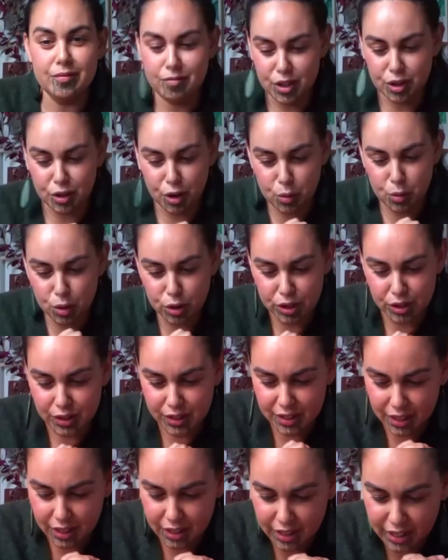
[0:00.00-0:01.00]
you know what you
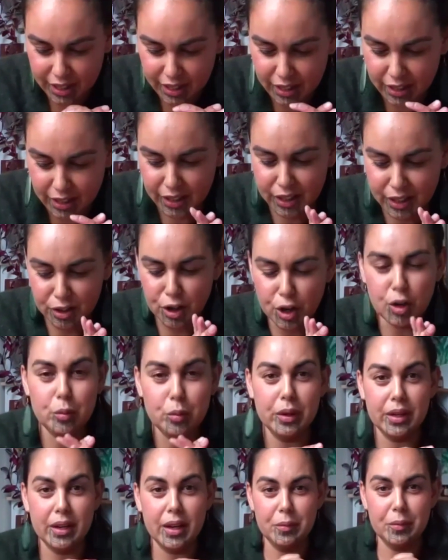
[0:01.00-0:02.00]
said hana can
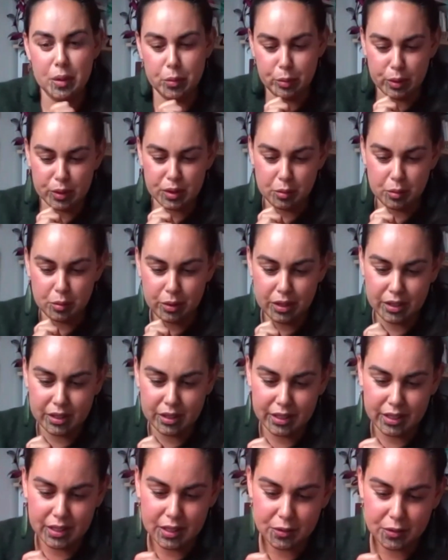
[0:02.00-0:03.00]
open up the
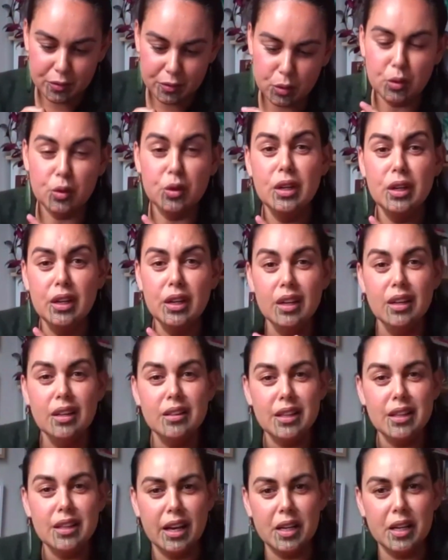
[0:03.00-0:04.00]
possibilities for
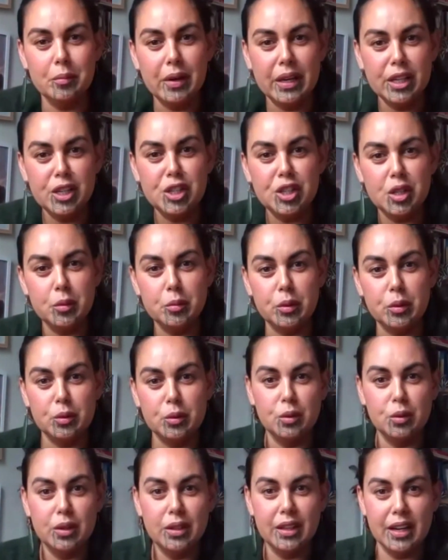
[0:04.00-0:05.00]
the
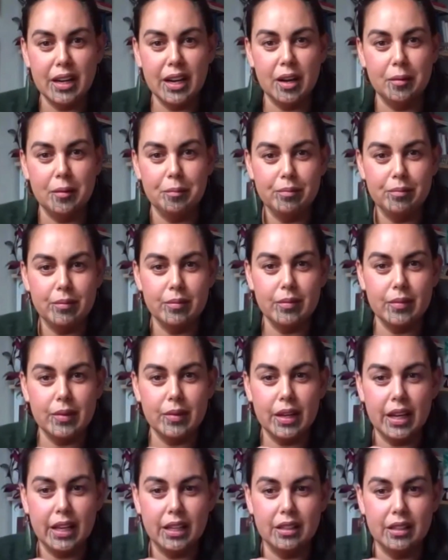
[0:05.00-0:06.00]
unimaginable um,
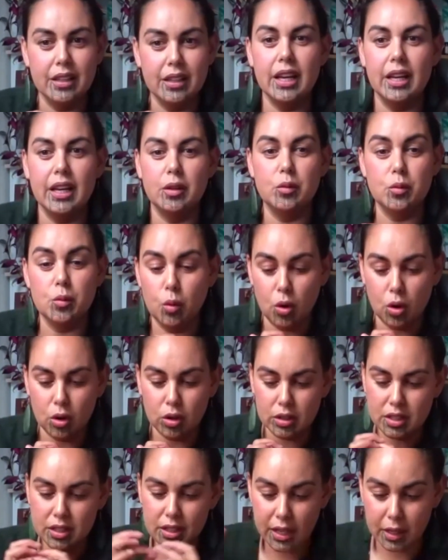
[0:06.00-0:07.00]
mm-hmm. and and
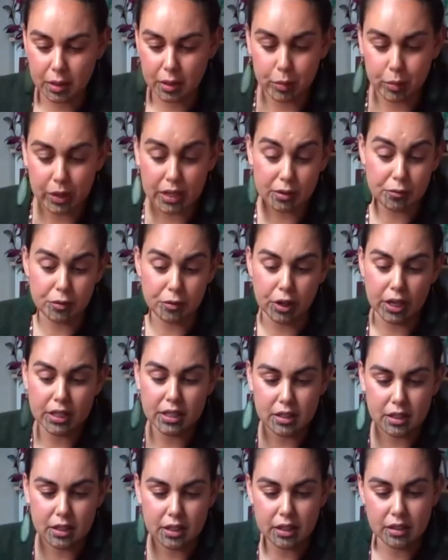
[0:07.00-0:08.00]
what can be
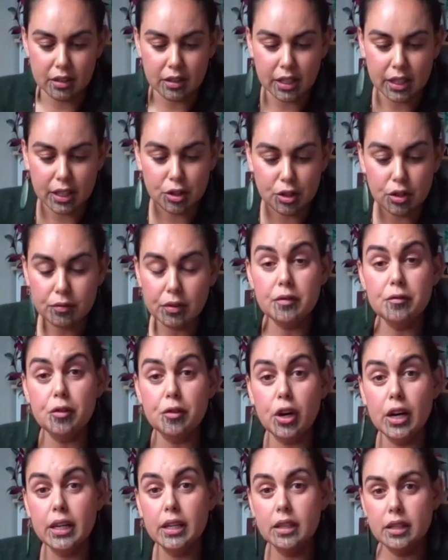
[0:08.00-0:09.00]
invited in and you've
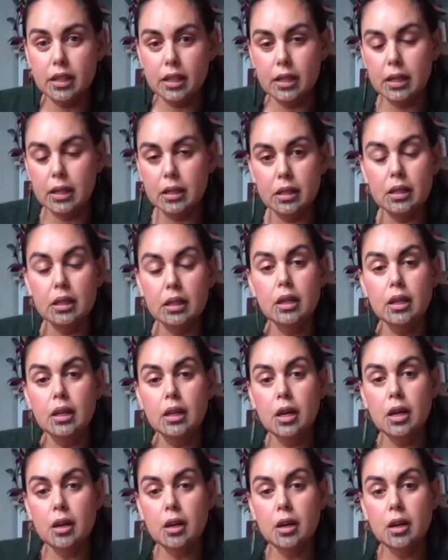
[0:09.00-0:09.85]
invited in